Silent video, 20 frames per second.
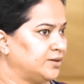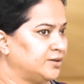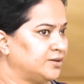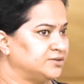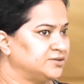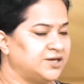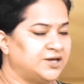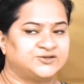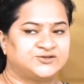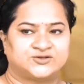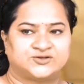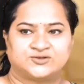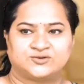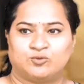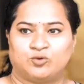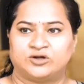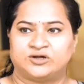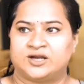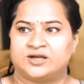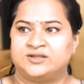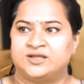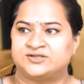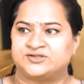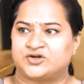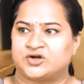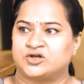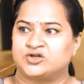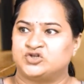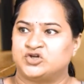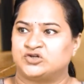Yes, what are the
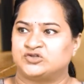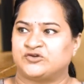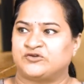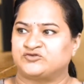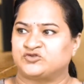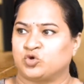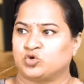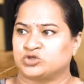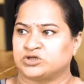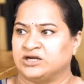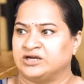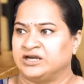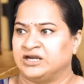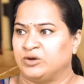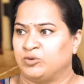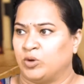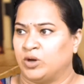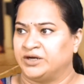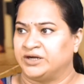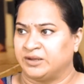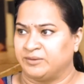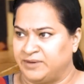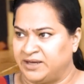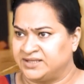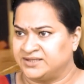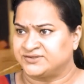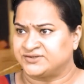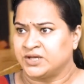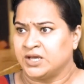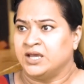structures of social inequality?
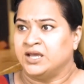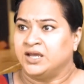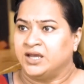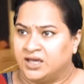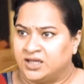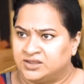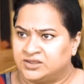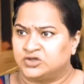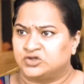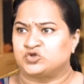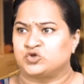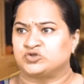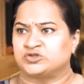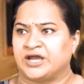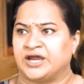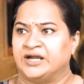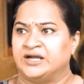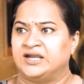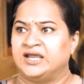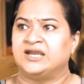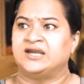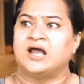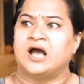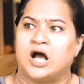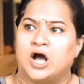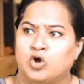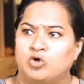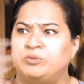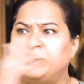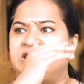Means in the society, in
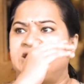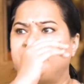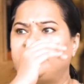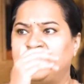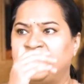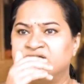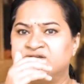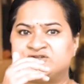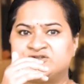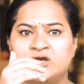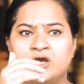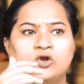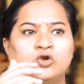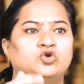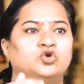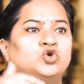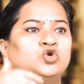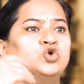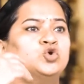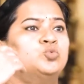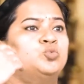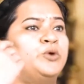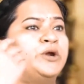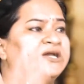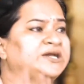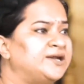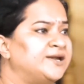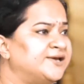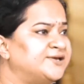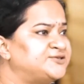how many ways do you
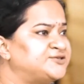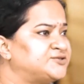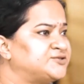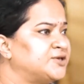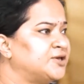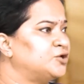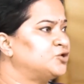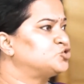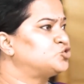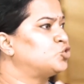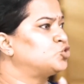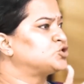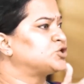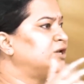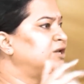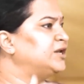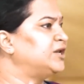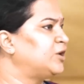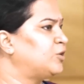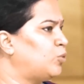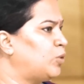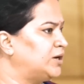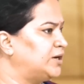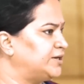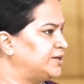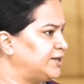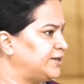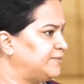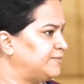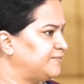witness social
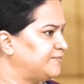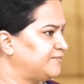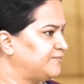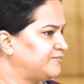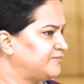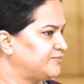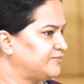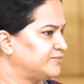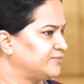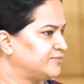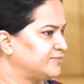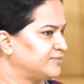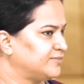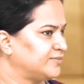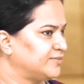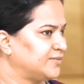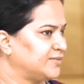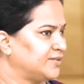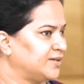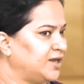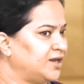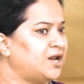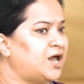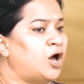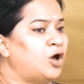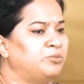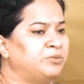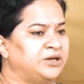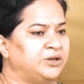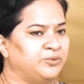inequality? In how
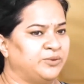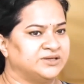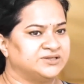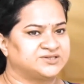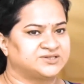many ways?